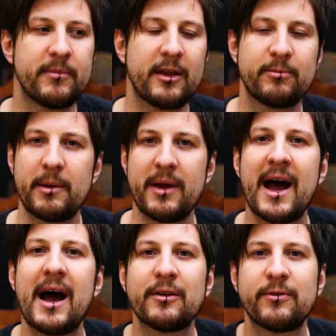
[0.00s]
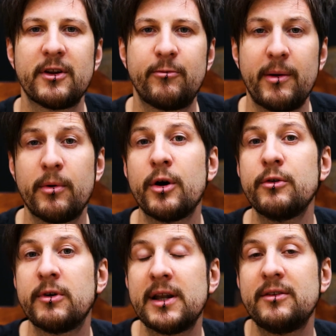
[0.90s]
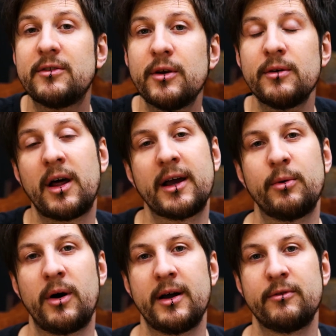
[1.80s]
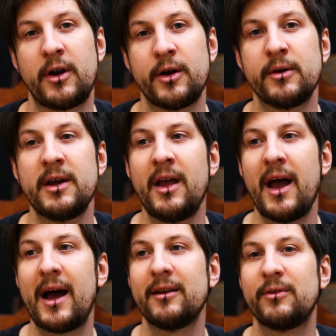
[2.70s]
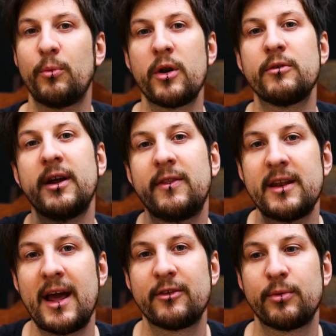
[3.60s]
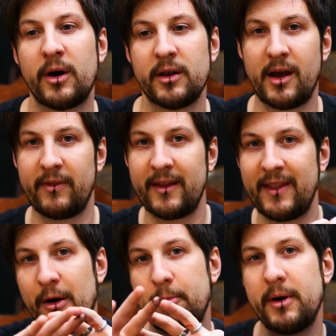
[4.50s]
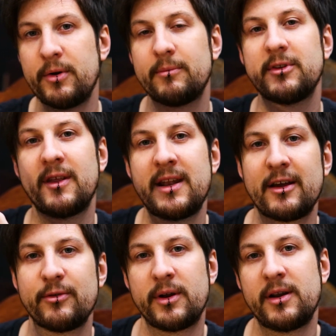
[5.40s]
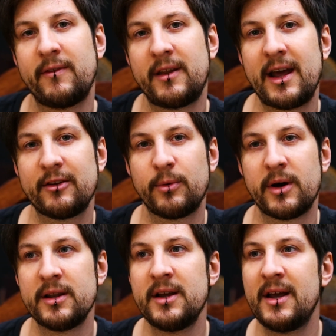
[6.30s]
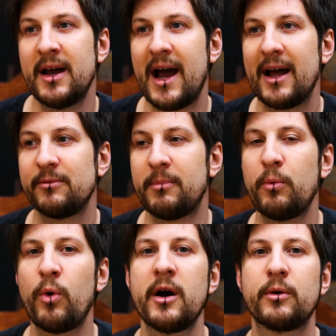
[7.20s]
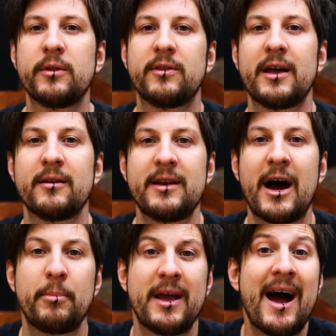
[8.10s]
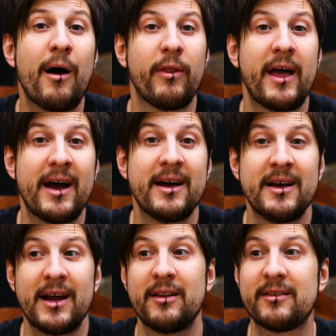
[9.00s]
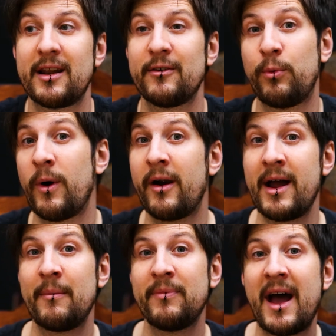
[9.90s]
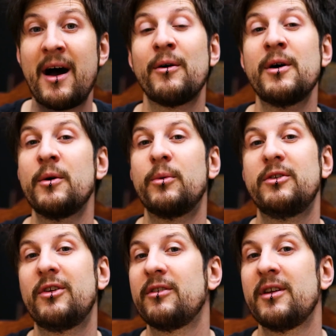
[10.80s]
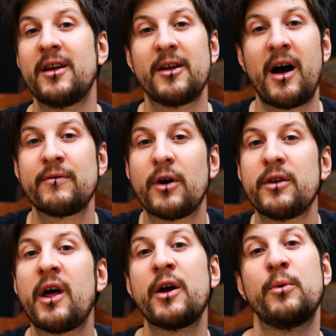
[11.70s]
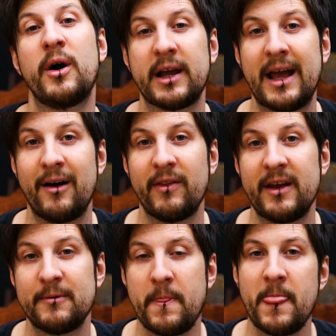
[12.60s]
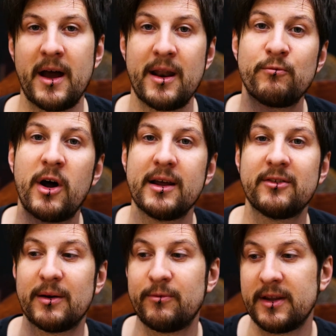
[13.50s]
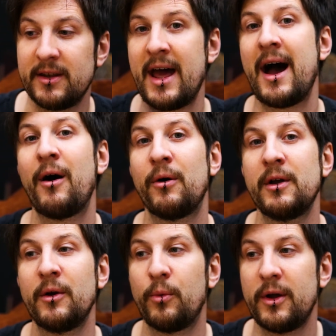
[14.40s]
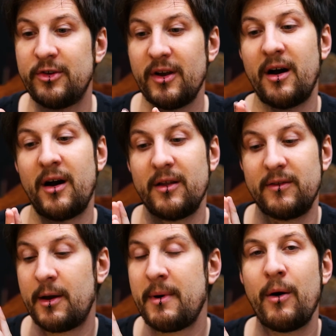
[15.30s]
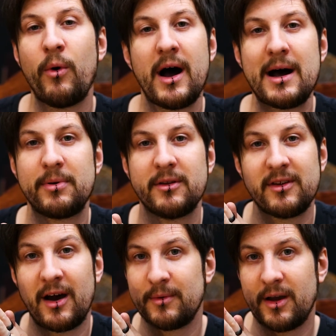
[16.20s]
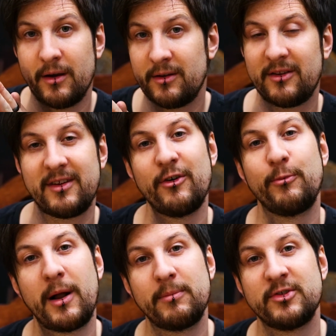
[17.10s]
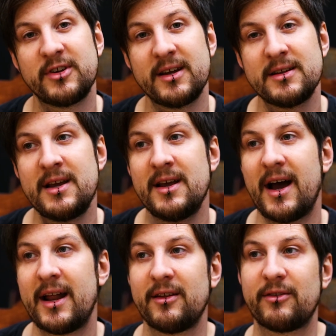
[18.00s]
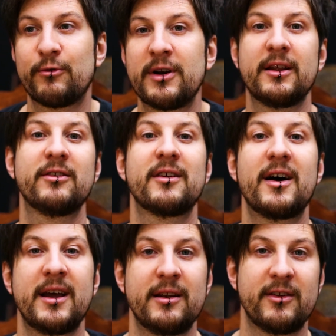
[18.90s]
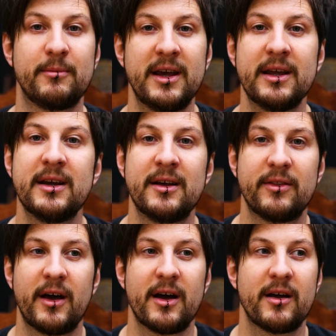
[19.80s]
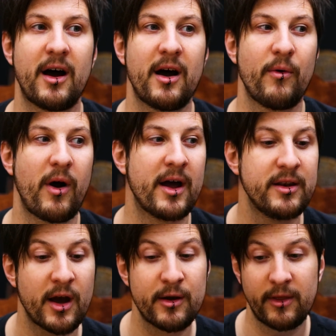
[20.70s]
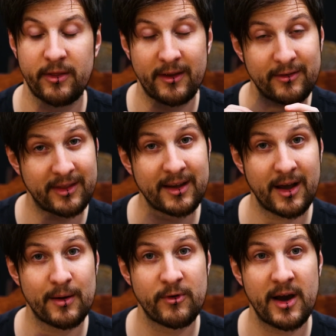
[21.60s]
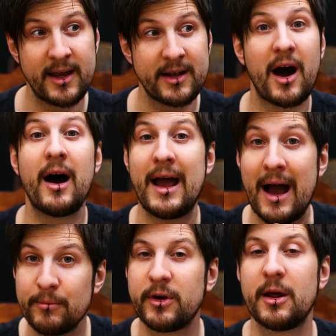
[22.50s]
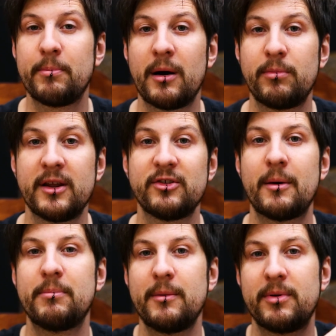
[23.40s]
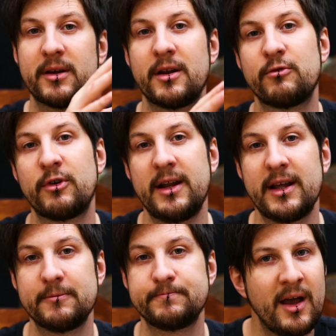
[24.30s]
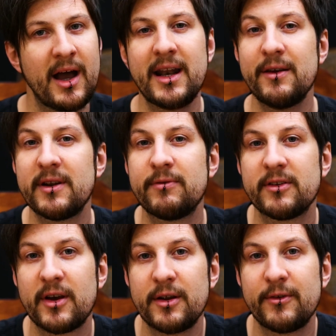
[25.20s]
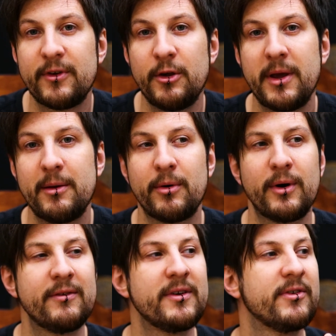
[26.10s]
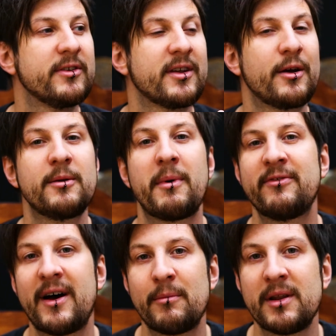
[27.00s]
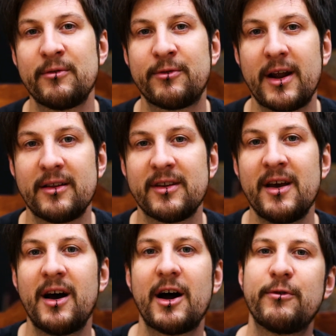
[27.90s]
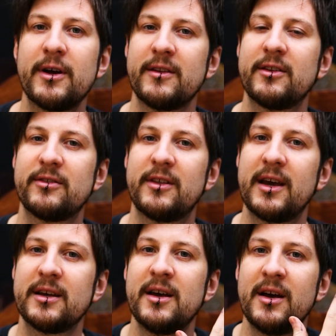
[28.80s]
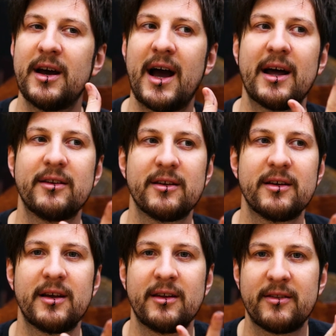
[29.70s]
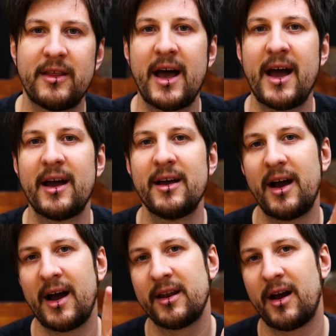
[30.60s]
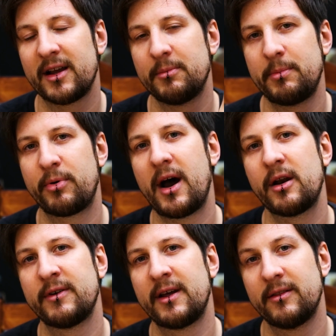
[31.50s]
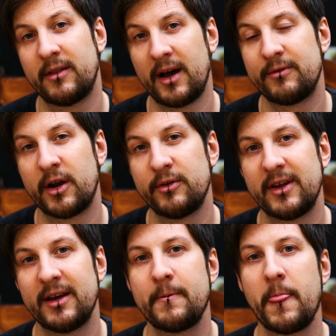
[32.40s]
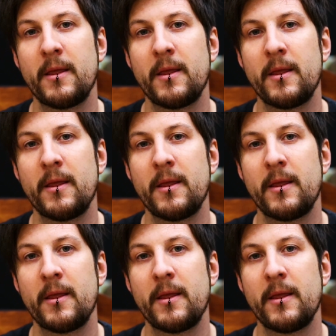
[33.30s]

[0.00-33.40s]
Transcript: there's maybe a handful of people who really do like what I wrote and want to read the next one, and then that would build up to the next one and the next one, and my work would then now be out there instead of where I am now, which is I've got no work out there, and I'm writing something now which no matter what happens I'm going to self-publish it. And it's really exciting to me that I know that this thing that I'm writing I am going to publish and people are going to read it. And even if it's only a few people, even if it's only my family and friends, I've written this thing and it's there and I can be proud of it that I wrote it.